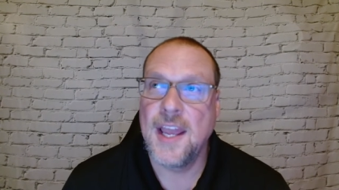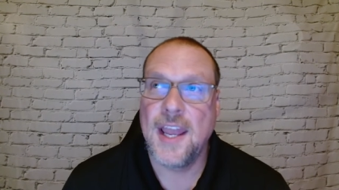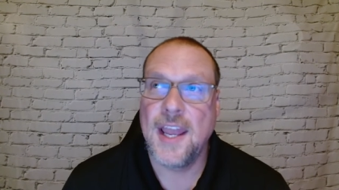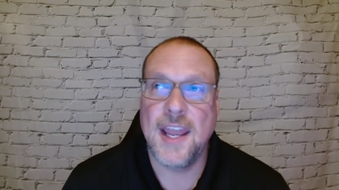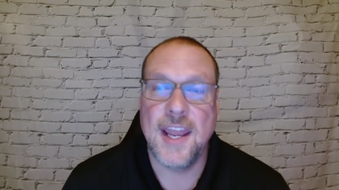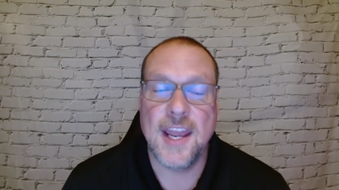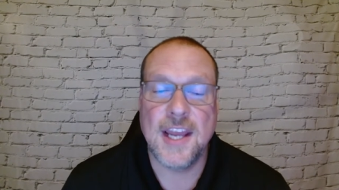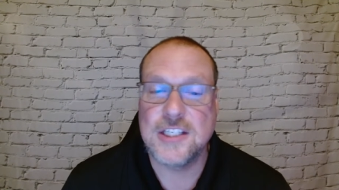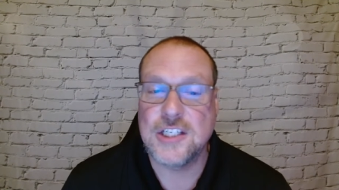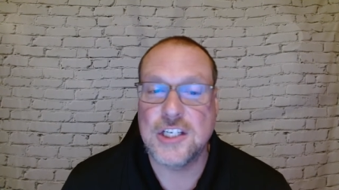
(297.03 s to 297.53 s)

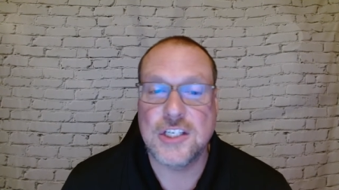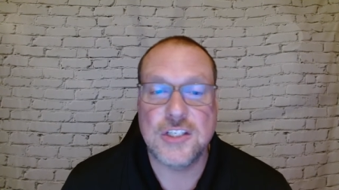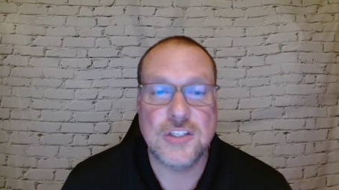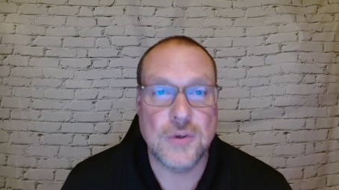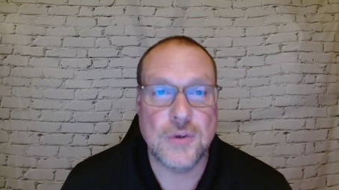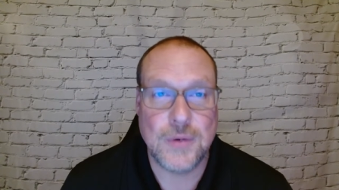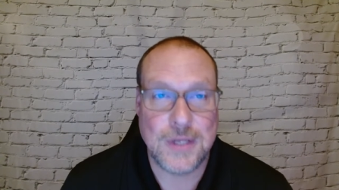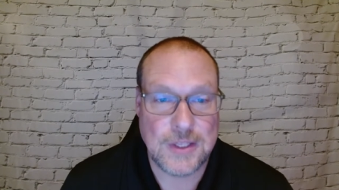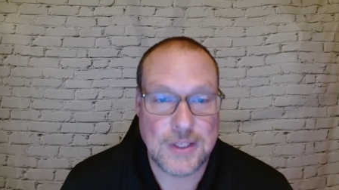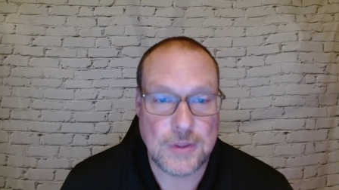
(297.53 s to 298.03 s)
and just
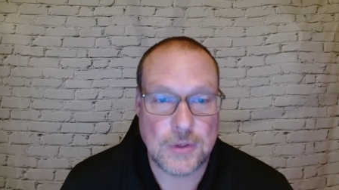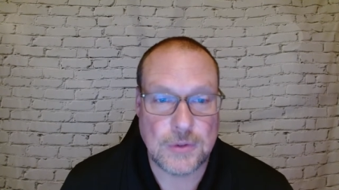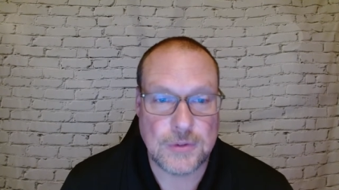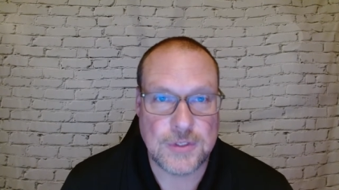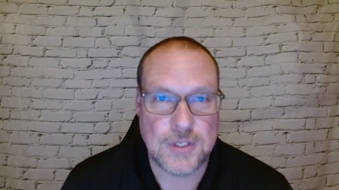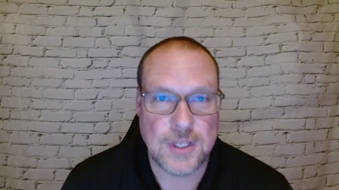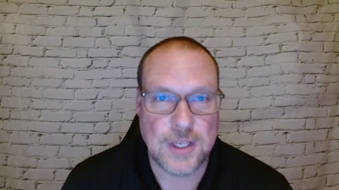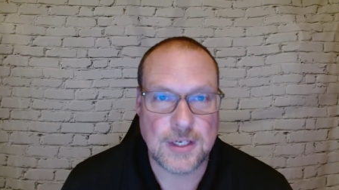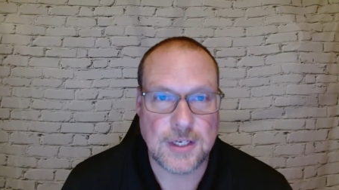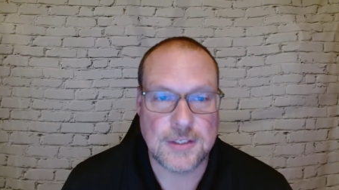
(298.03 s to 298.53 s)
don't eat those
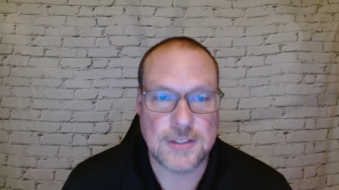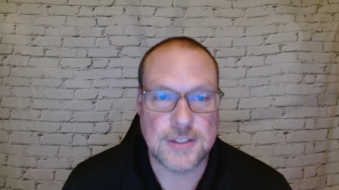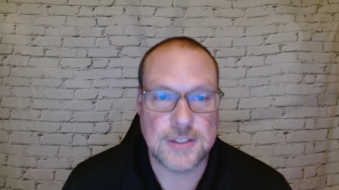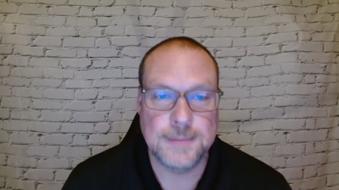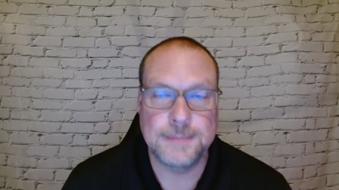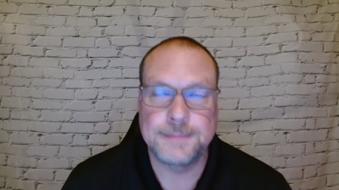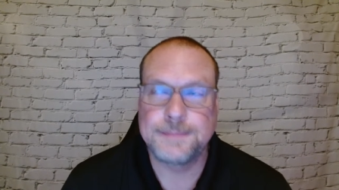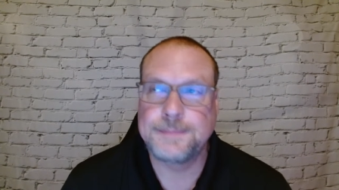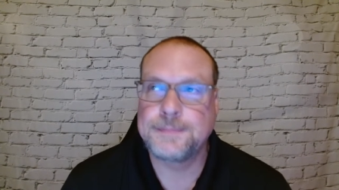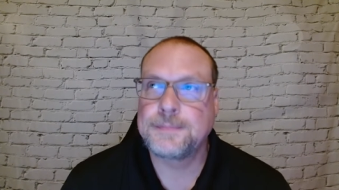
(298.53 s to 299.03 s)
things.
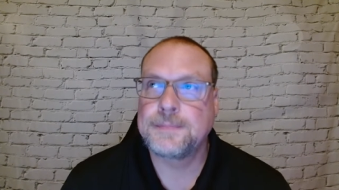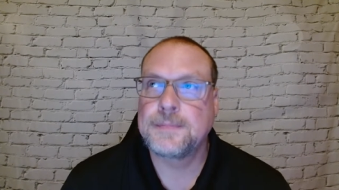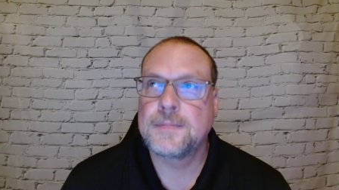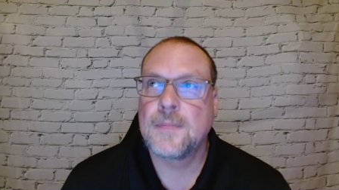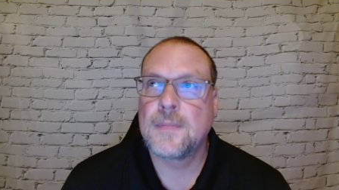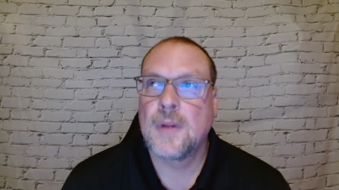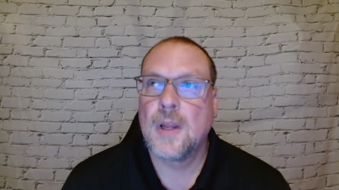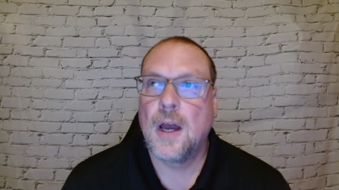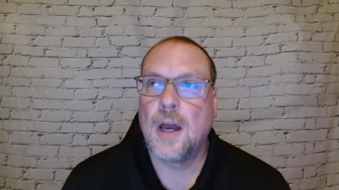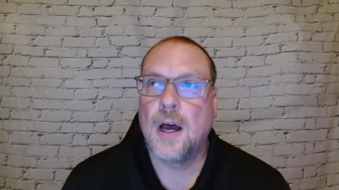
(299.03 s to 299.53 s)

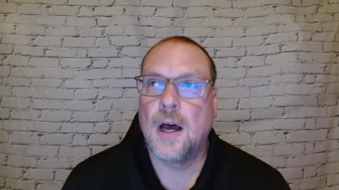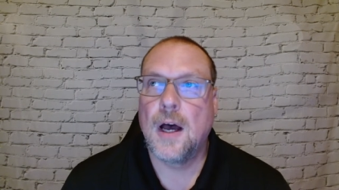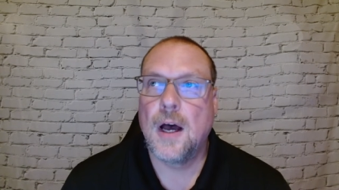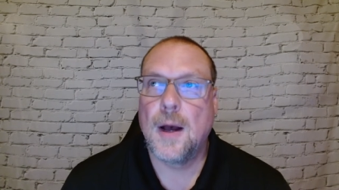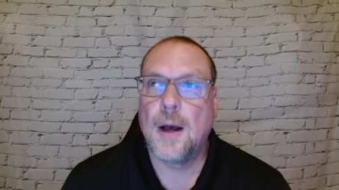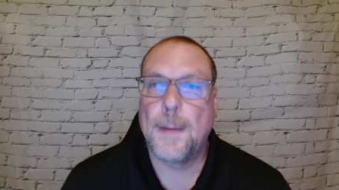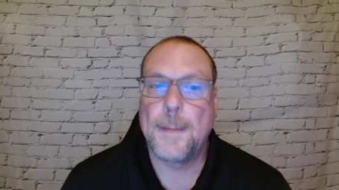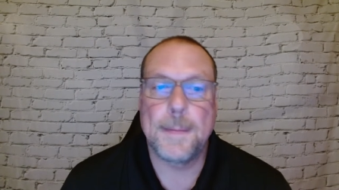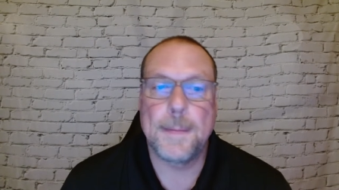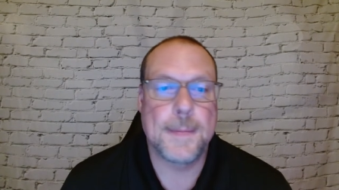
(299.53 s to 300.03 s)

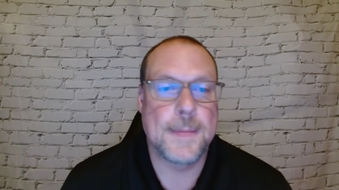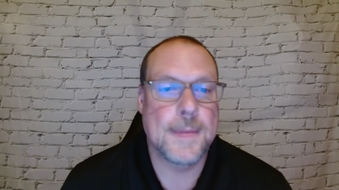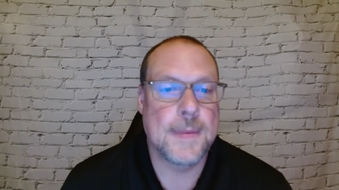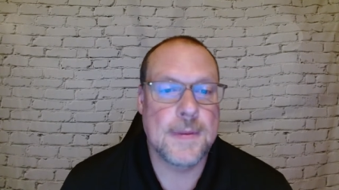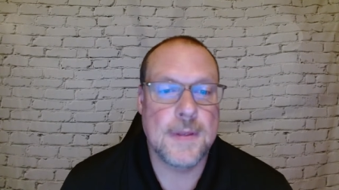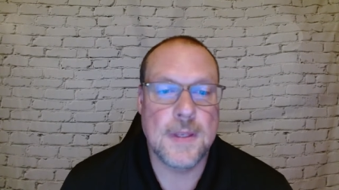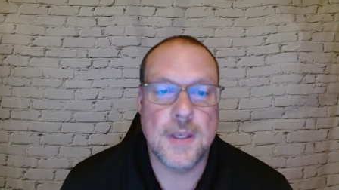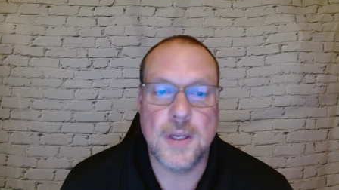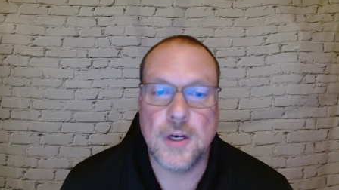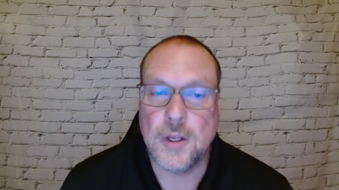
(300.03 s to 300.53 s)
Um,
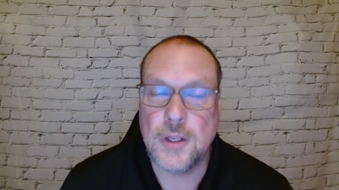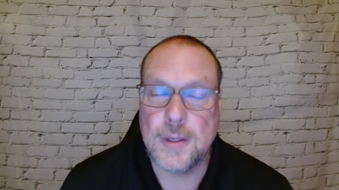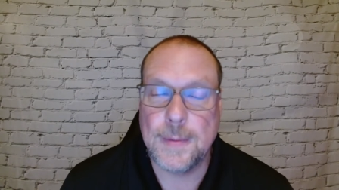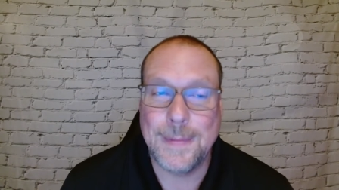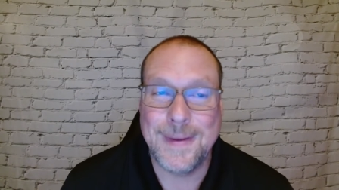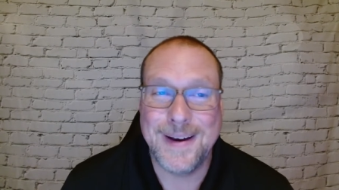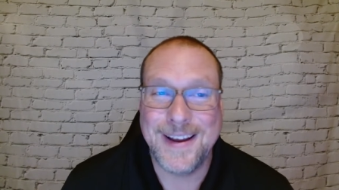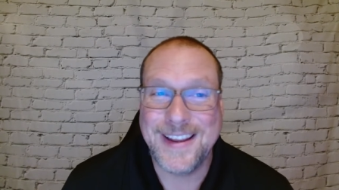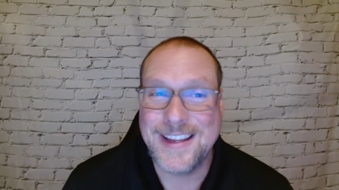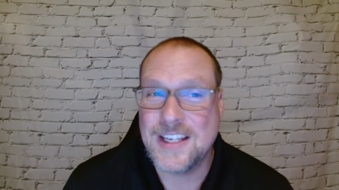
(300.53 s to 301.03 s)
you know, you
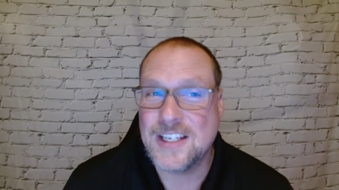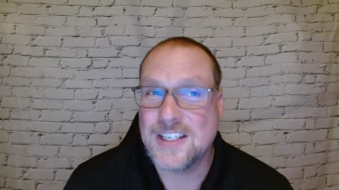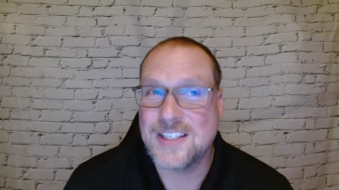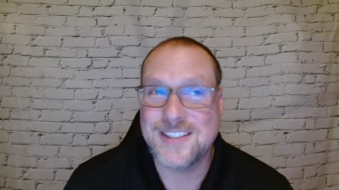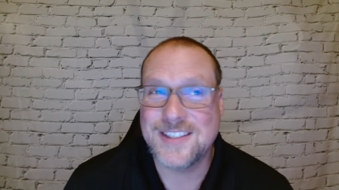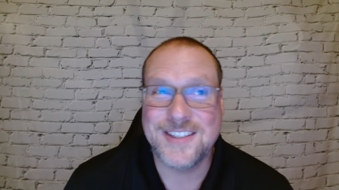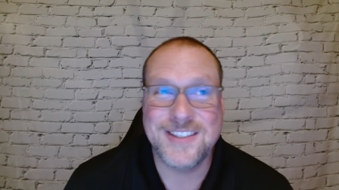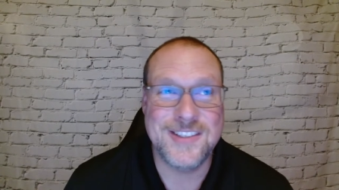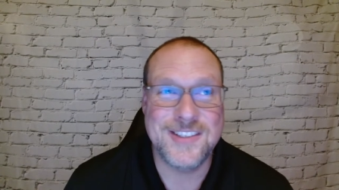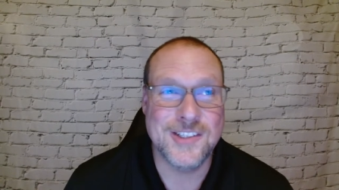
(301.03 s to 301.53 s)
might
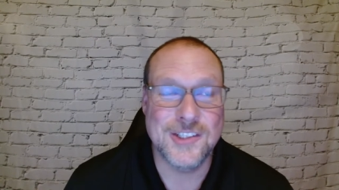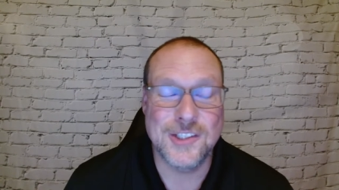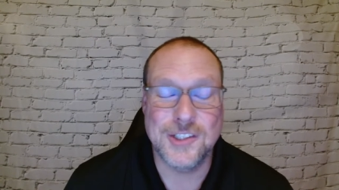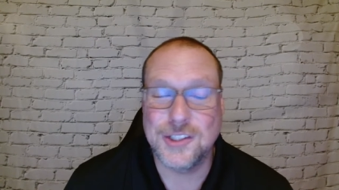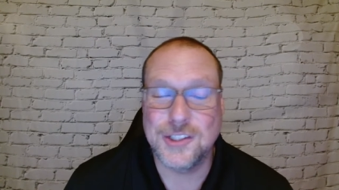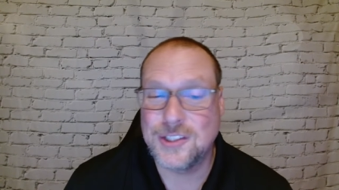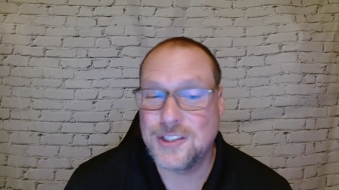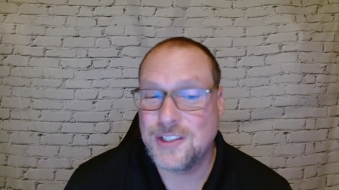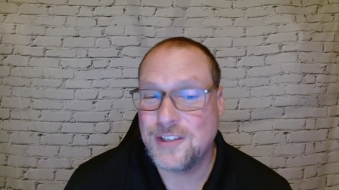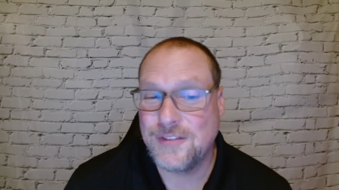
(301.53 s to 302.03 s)

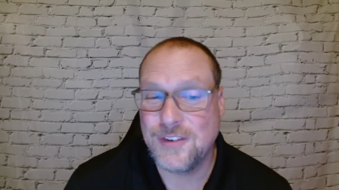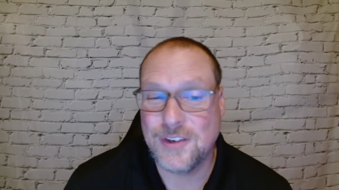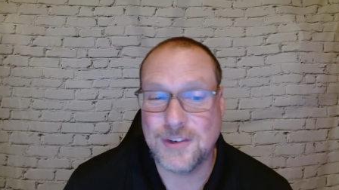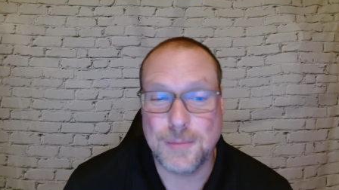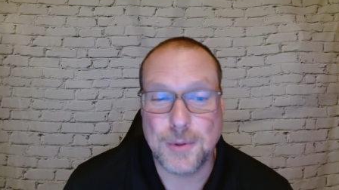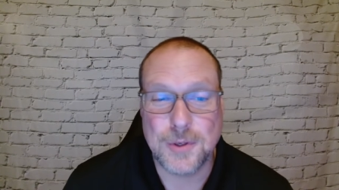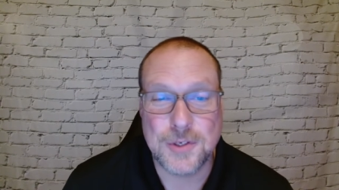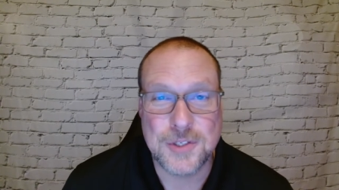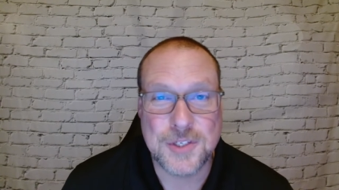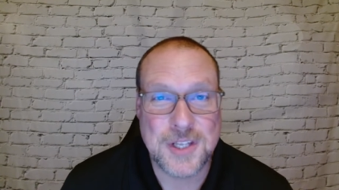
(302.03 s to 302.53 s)
still, if you're a
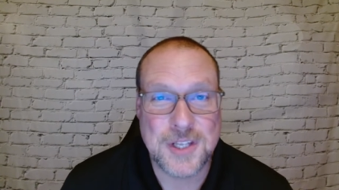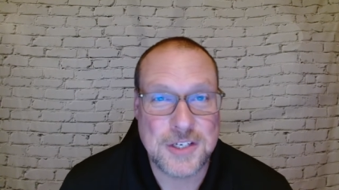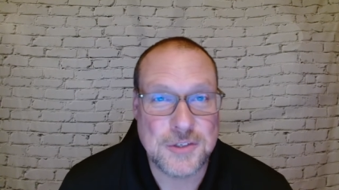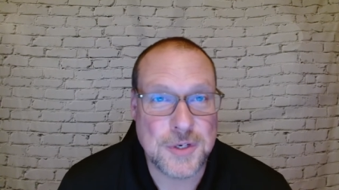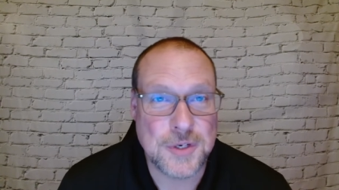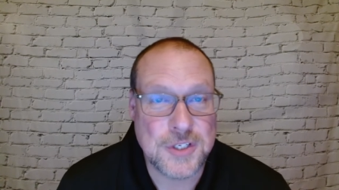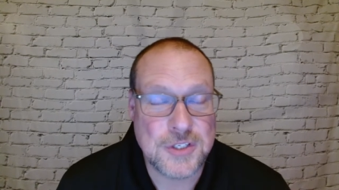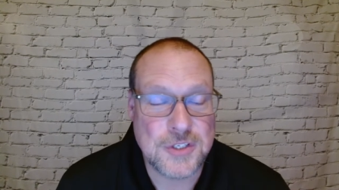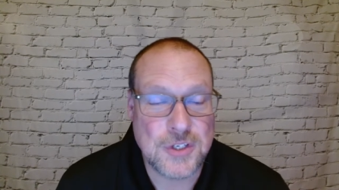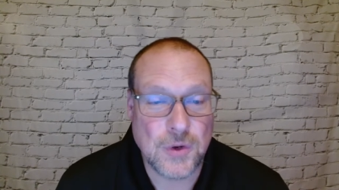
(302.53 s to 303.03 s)
person that
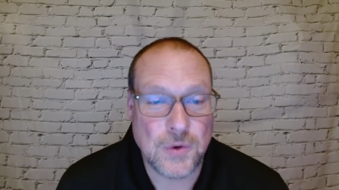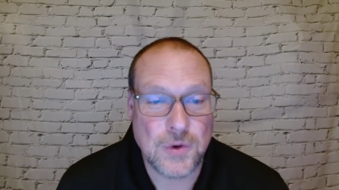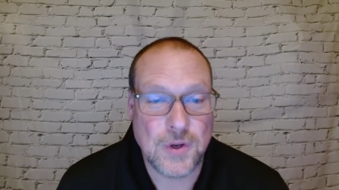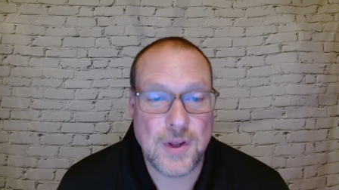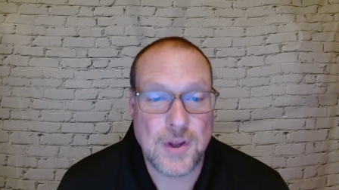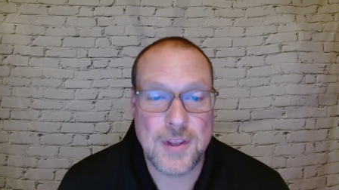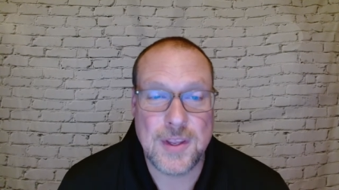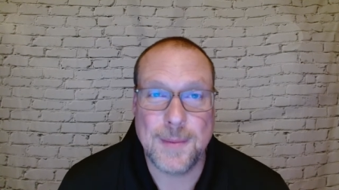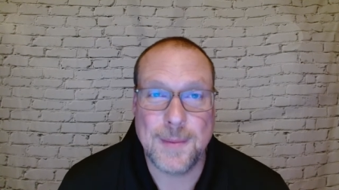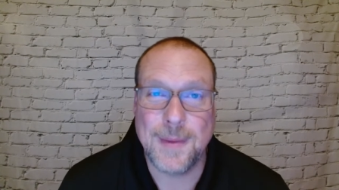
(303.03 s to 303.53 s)
drinks
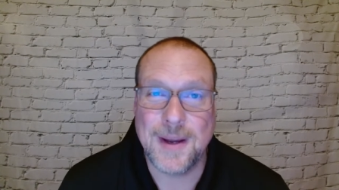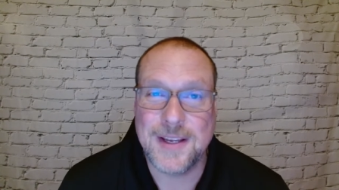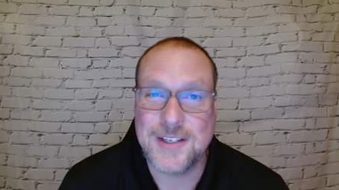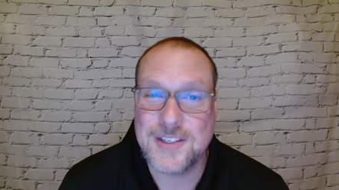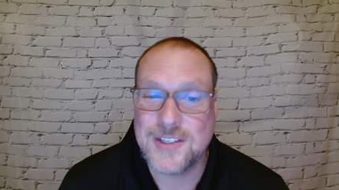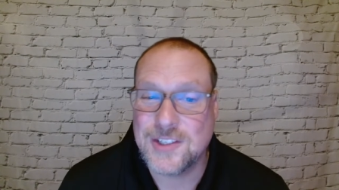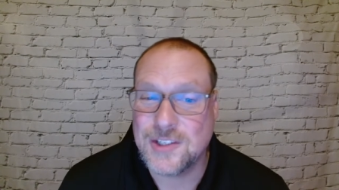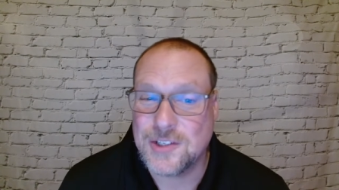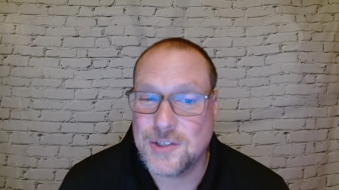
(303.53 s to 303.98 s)
soda, you might still